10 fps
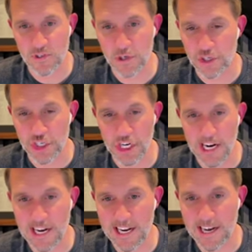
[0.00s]
took a
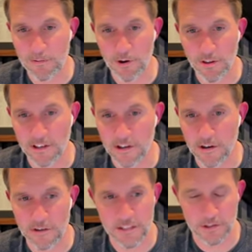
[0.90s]
shot at one of the
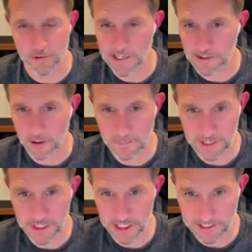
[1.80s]
gunners, direct
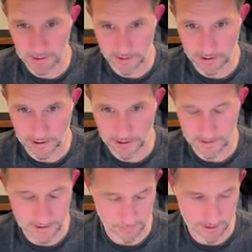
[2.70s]
RPG to one of the
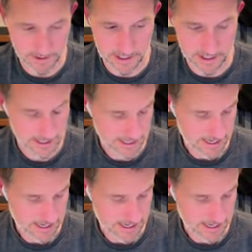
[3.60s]
to one of the